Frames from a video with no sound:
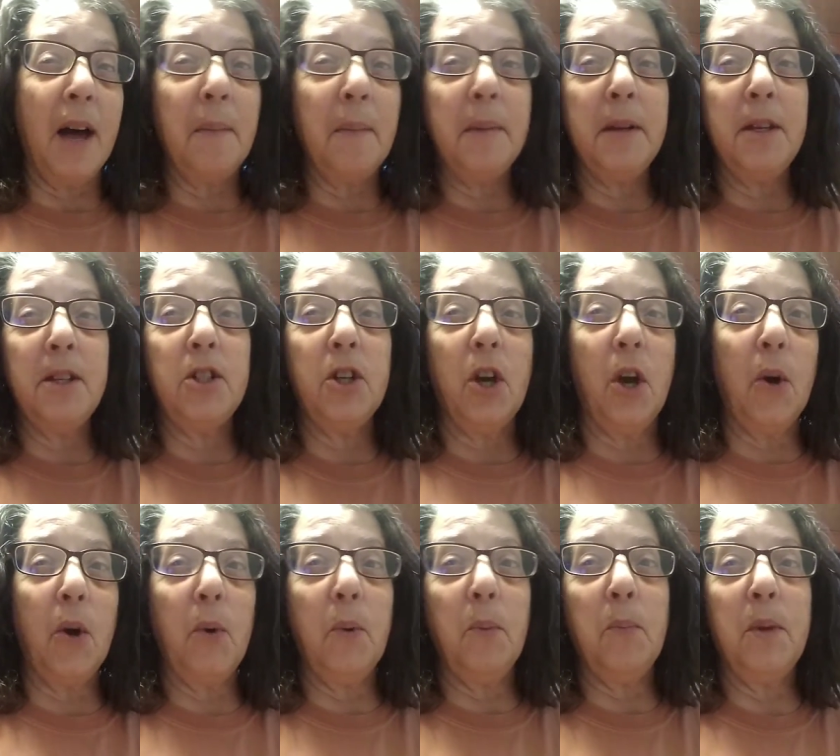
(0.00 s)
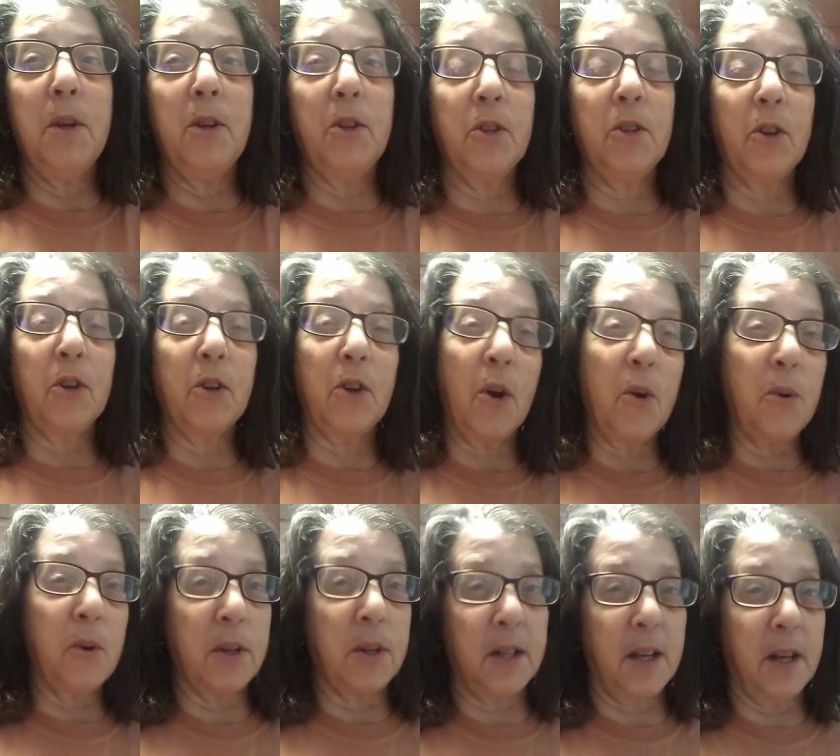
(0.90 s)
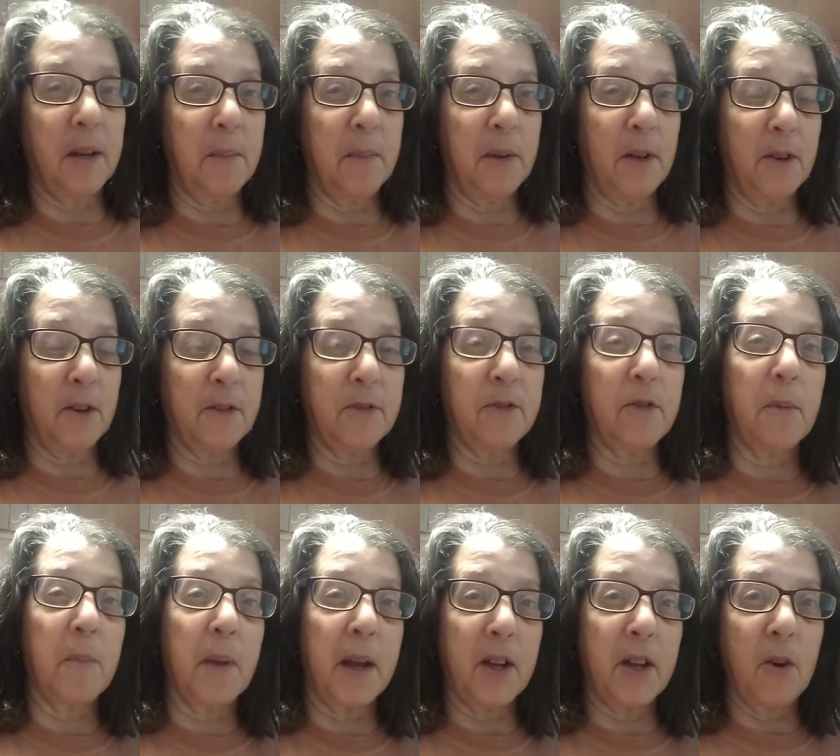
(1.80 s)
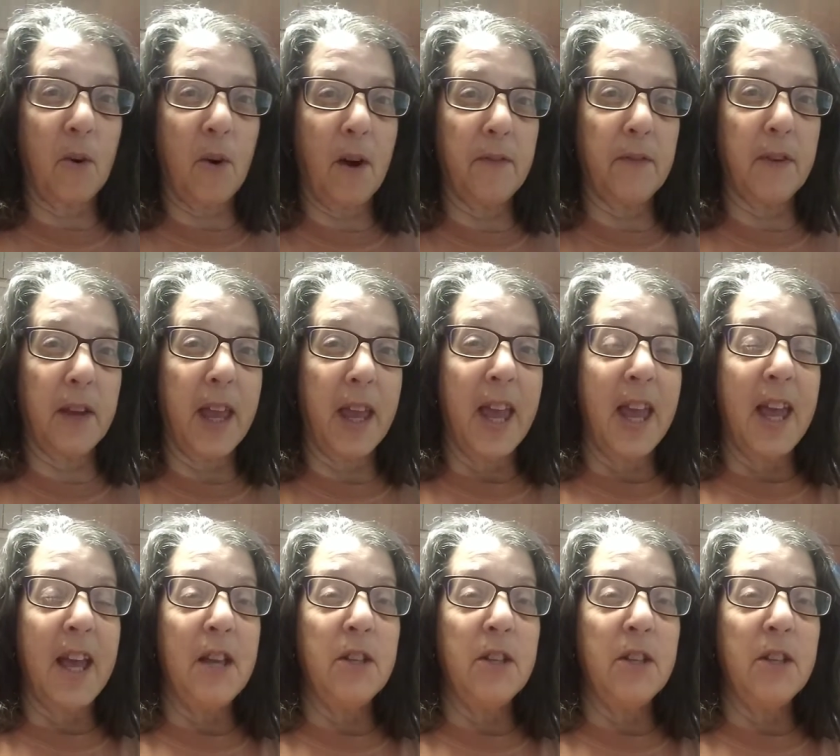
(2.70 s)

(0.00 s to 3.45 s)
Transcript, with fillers: almond, oat milk, or coconut milk for my coffee.